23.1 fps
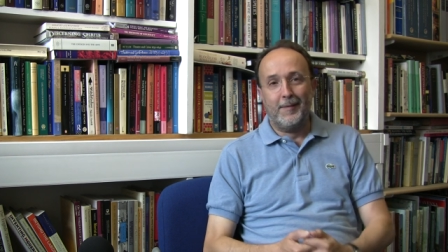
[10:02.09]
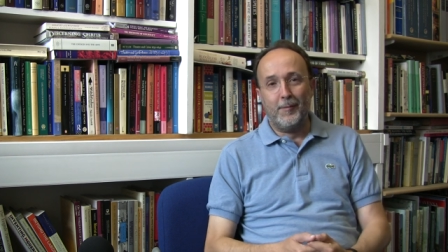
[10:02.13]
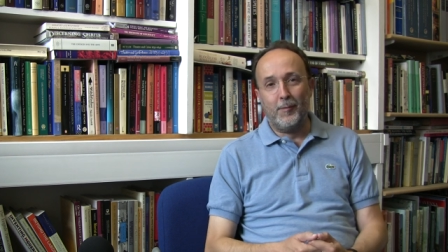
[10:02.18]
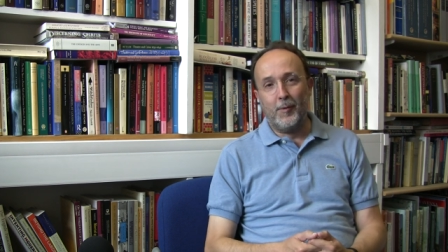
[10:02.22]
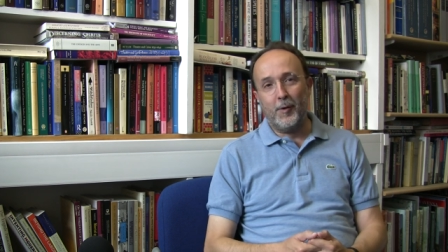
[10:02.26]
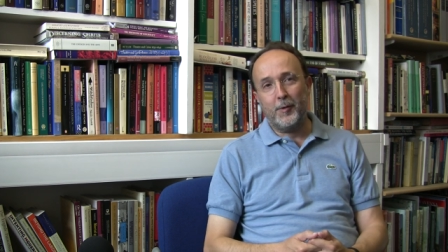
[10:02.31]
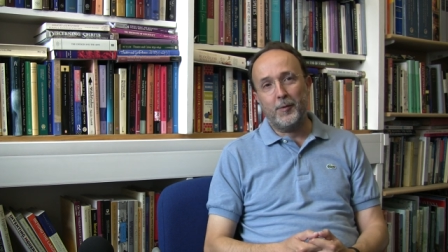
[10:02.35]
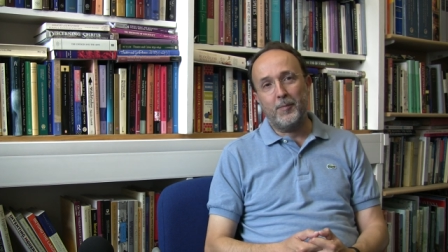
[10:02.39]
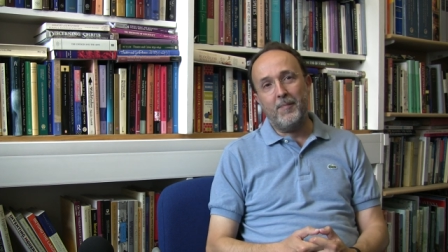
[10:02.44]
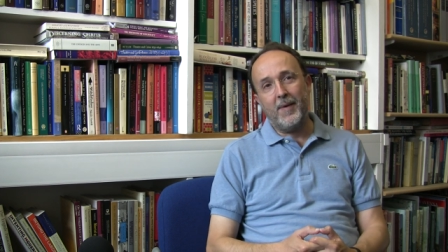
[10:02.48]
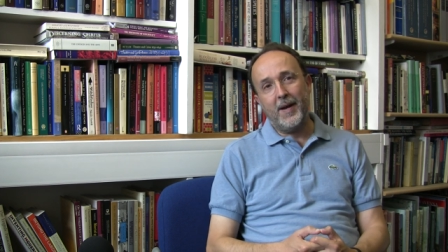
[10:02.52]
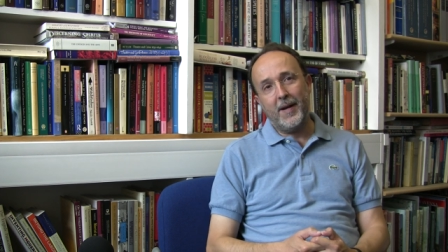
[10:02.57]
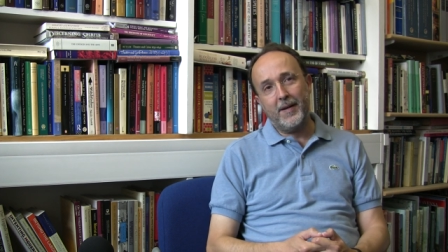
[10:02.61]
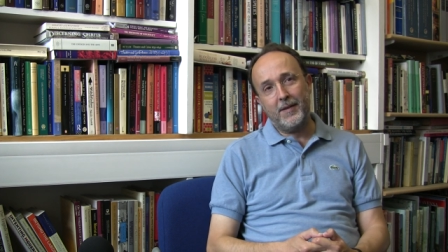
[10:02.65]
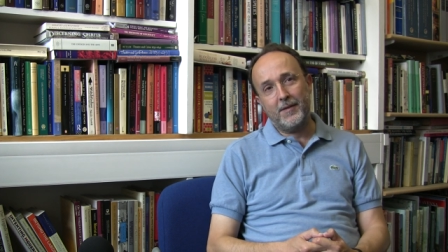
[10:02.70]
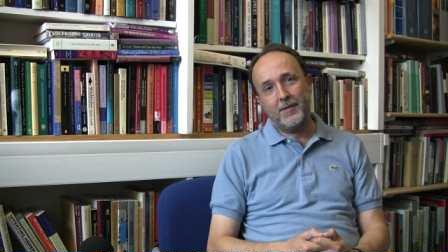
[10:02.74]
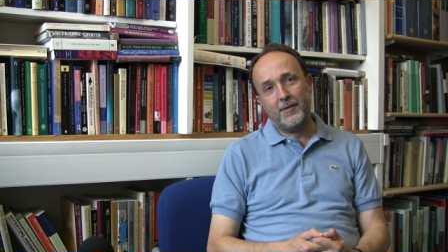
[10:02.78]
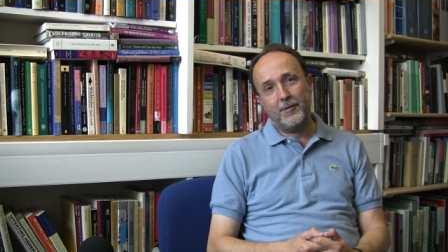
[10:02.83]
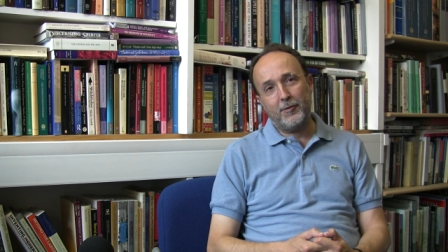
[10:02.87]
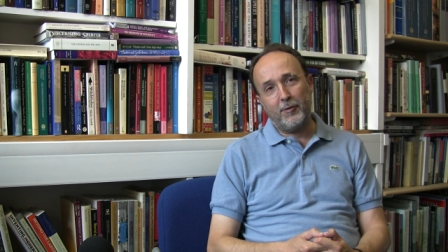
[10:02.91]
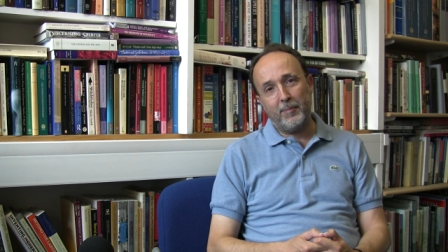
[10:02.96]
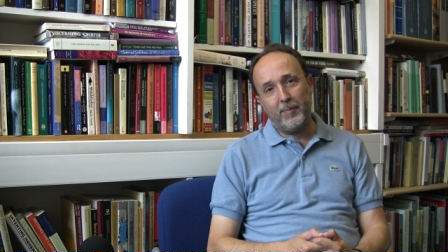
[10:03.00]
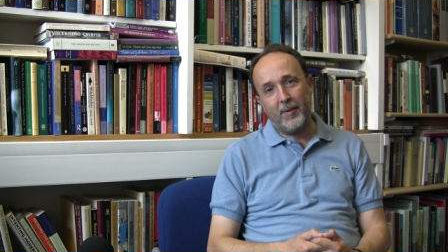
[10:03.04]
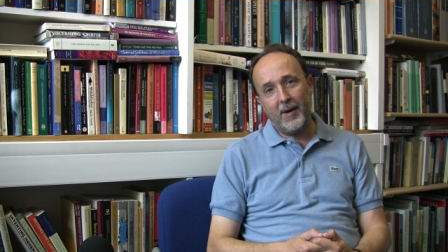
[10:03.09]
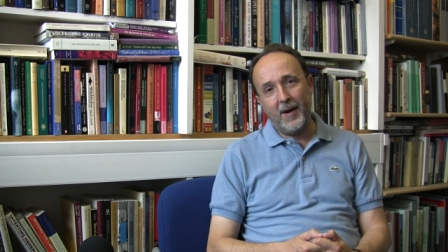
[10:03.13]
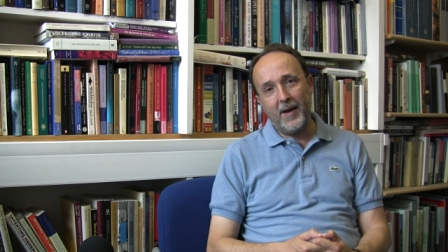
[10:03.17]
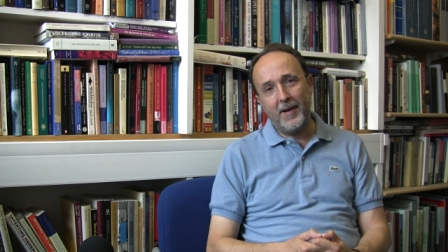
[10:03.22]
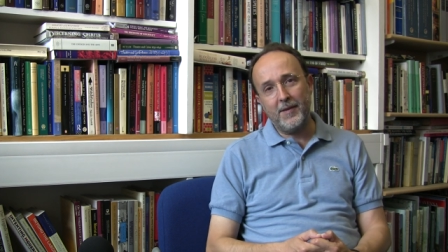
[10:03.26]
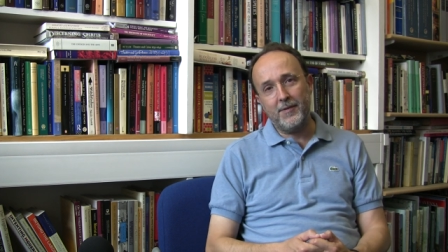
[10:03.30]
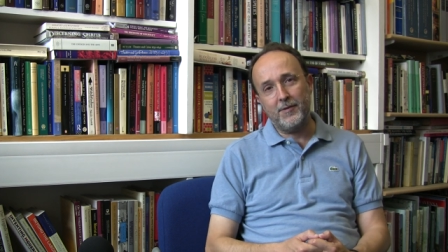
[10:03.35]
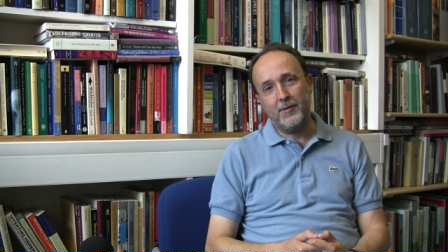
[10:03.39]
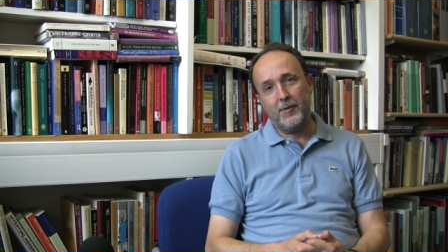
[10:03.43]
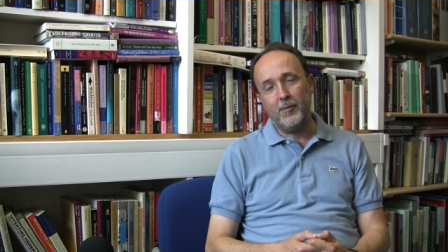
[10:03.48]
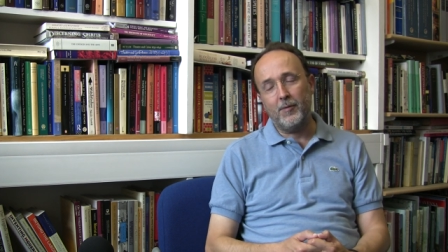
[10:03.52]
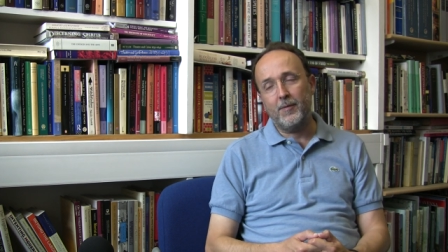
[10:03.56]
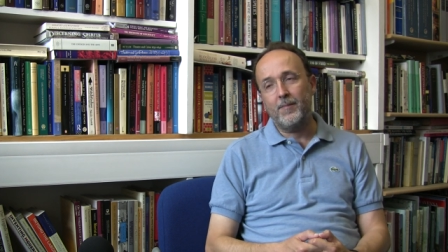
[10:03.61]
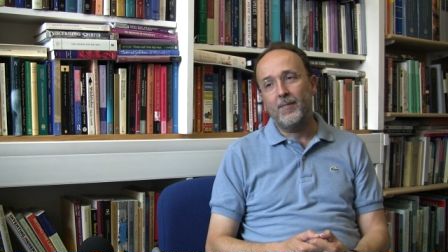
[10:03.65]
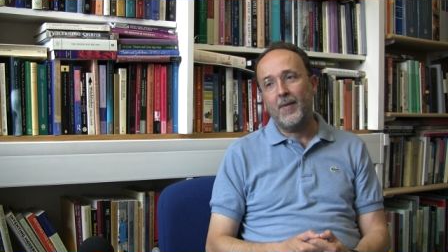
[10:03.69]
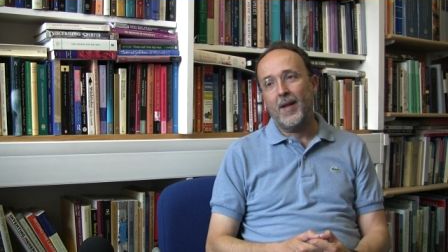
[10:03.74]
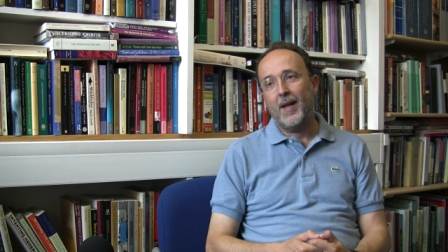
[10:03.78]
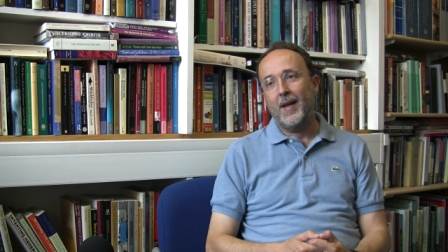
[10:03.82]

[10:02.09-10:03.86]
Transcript: what might surprise you,